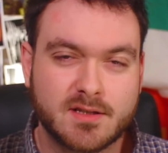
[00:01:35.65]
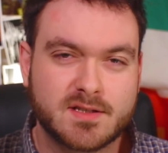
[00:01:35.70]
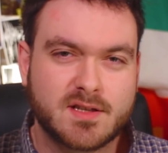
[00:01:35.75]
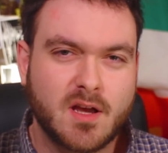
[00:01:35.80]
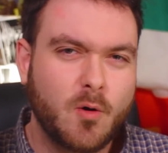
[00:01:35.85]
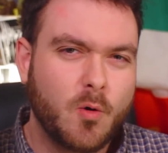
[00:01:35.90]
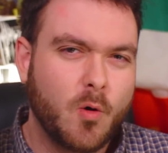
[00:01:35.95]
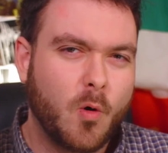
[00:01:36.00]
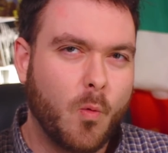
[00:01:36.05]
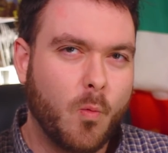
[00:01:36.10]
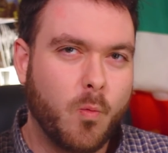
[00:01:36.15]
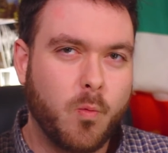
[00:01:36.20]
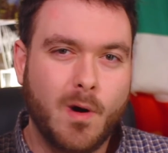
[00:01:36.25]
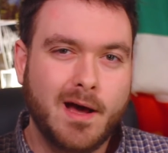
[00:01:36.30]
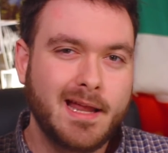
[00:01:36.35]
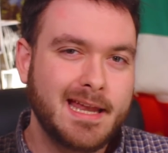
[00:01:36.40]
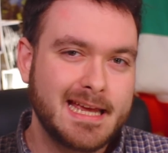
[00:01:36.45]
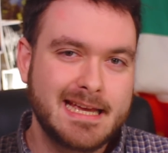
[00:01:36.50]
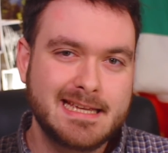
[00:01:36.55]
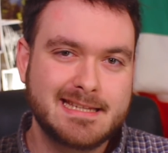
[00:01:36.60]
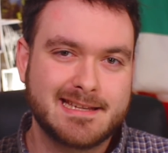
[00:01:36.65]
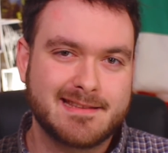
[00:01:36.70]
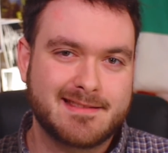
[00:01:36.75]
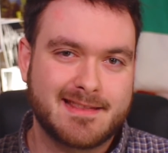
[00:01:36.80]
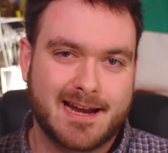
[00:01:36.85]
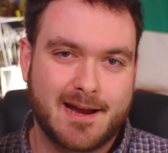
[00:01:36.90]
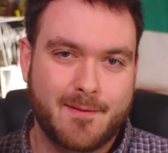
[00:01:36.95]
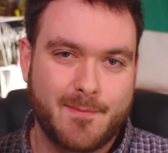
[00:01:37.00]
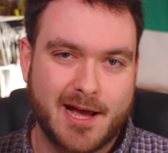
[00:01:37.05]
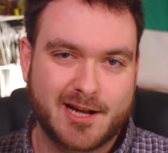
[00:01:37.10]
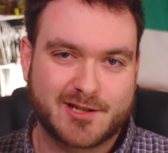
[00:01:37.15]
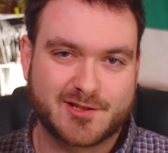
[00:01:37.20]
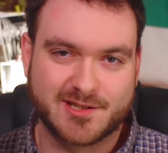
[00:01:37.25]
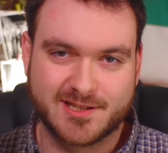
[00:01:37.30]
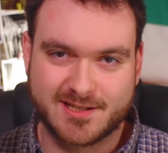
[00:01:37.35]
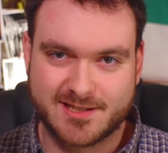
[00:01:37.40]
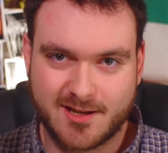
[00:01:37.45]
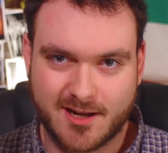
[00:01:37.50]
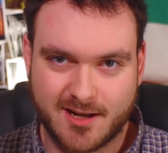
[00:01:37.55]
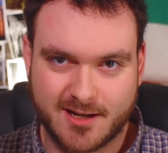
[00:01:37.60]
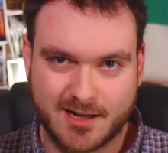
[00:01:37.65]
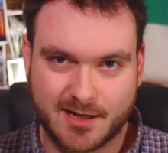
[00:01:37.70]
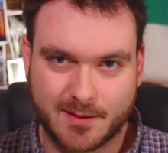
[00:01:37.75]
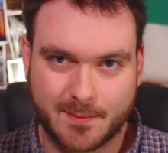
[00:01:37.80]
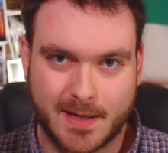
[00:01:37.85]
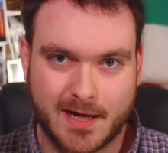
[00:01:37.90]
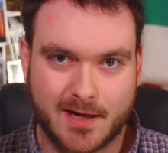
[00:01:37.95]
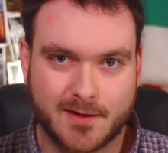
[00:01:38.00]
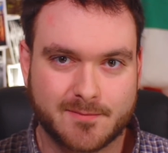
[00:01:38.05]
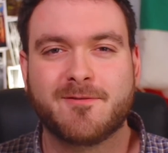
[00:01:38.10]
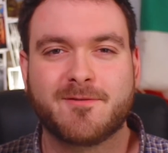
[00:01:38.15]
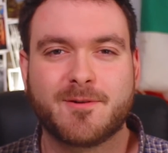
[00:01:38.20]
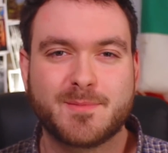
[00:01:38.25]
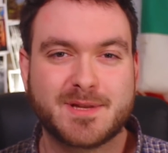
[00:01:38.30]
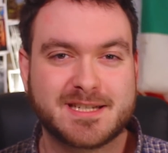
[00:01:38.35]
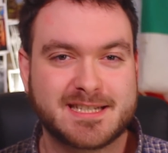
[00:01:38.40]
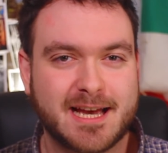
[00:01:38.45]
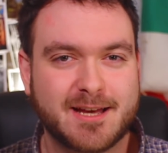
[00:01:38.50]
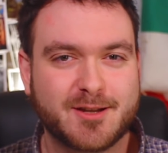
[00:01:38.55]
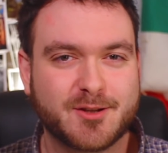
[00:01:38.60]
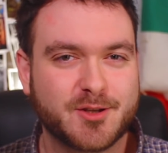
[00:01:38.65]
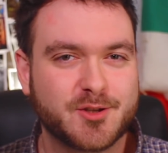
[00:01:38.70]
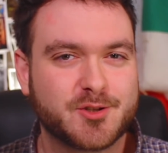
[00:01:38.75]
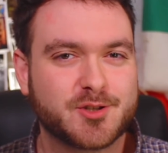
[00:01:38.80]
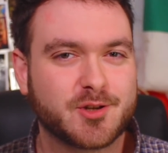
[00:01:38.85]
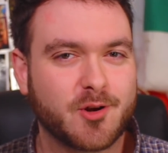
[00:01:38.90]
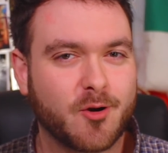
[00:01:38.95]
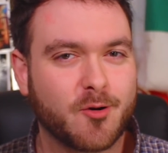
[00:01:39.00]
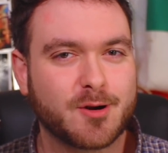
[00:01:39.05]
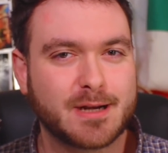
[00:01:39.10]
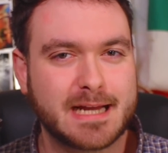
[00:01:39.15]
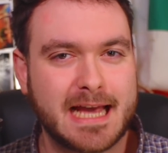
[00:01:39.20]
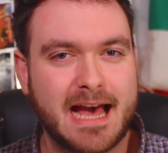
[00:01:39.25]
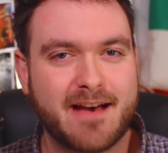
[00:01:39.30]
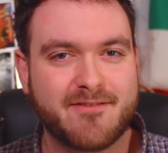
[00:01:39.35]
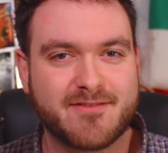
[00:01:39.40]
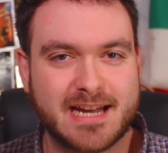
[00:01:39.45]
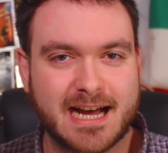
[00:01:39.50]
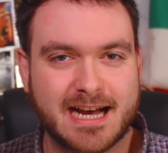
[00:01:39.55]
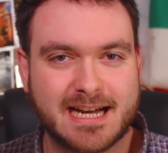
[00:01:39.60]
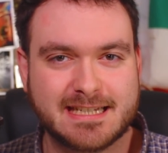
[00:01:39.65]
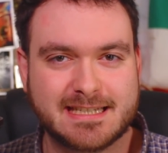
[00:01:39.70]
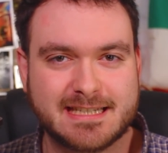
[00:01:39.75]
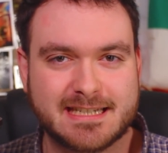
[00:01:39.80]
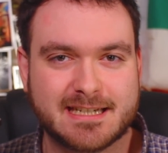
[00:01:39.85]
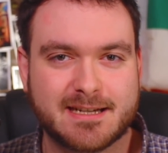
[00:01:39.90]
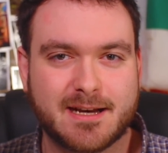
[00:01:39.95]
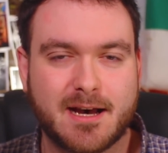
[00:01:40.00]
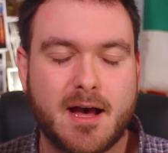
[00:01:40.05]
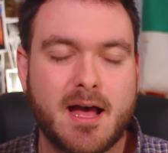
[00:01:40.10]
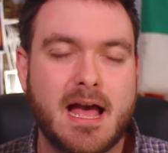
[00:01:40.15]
So what is it that I'm actually talking about? From the title, you should already have an idea.